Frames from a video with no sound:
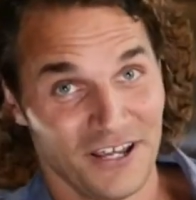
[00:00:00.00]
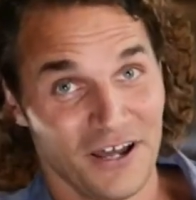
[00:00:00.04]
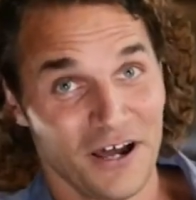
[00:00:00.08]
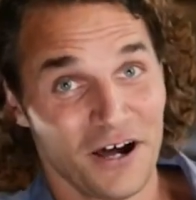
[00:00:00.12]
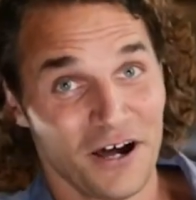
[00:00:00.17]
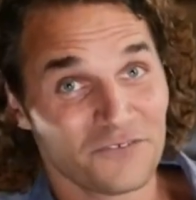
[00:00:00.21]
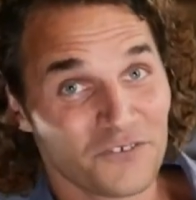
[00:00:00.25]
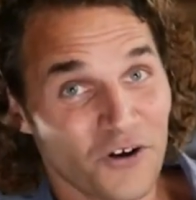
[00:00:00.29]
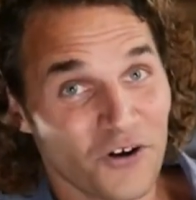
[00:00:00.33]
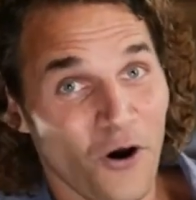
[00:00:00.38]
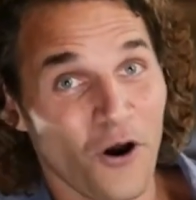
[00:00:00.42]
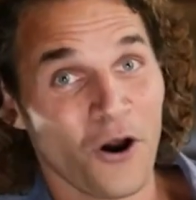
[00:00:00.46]

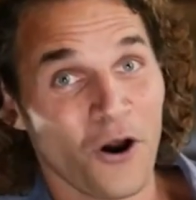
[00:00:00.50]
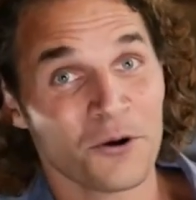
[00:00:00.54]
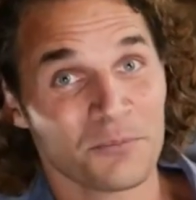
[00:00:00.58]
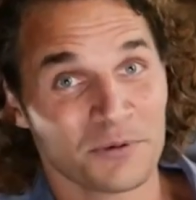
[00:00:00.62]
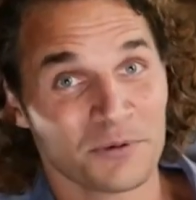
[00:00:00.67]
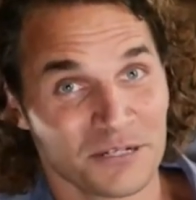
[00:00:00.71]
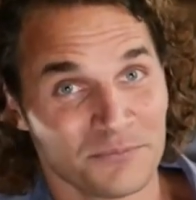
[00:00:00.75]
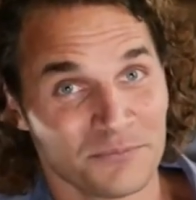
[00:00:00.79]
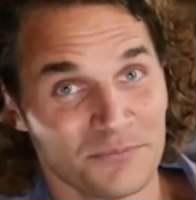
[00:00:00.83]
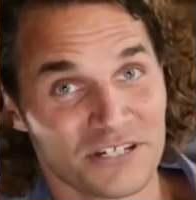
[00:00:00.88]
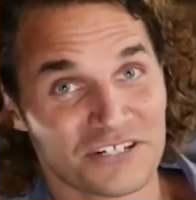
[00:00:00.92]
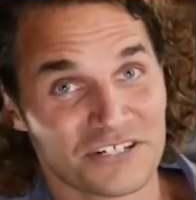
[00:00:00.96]
of
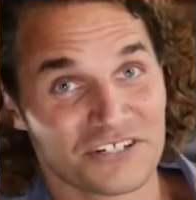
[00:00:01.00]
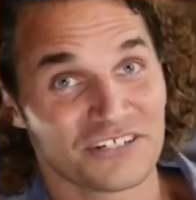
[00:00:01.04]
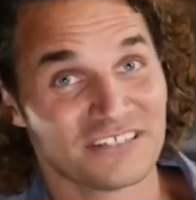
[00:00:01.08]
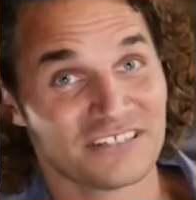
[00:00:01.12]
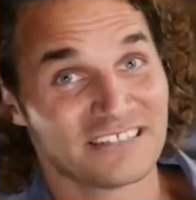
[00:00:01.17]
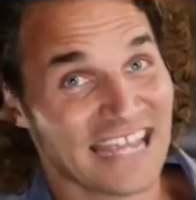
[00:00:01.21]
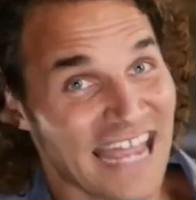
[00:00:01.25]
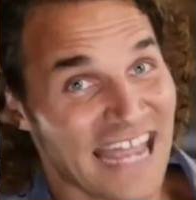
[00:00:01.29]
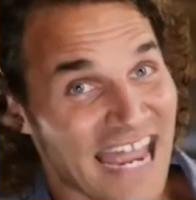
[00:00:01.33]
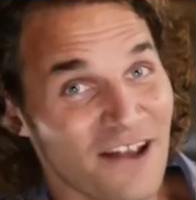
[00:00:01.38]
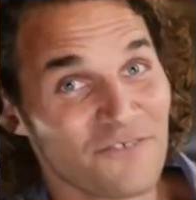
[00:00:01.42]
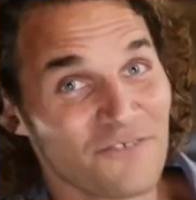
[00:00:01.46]
carbon
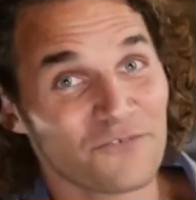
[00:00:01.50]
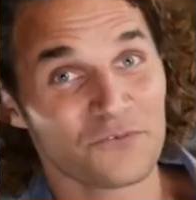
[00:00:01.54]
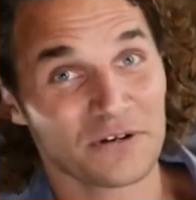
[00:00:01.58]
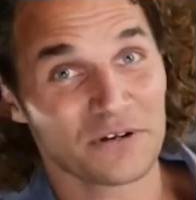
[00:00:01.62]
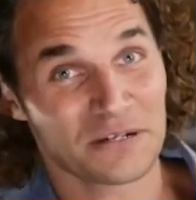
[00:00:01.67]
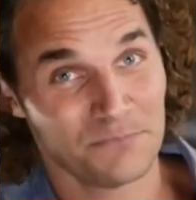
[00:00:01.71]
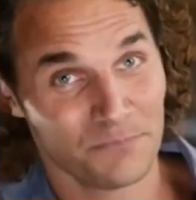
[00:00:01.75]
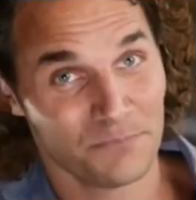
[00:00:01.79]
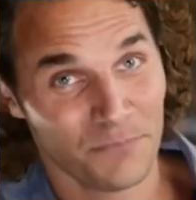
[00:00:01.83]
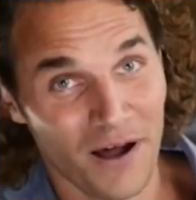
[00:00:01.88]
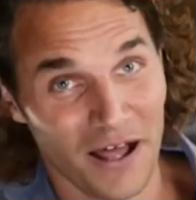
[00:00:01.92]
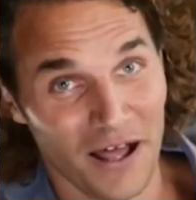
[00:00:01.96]
emissions every
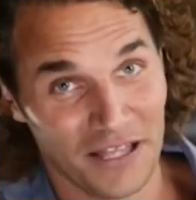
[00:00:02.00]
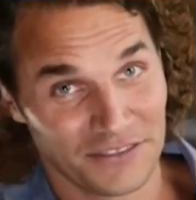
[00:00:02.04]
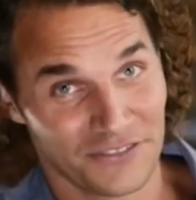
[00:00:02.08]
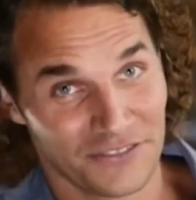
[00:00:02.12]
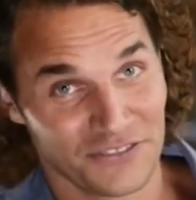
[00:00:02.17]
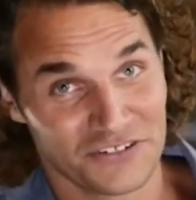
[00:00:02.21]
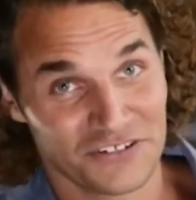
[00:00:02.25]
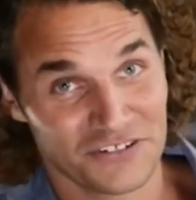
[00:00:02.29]
month.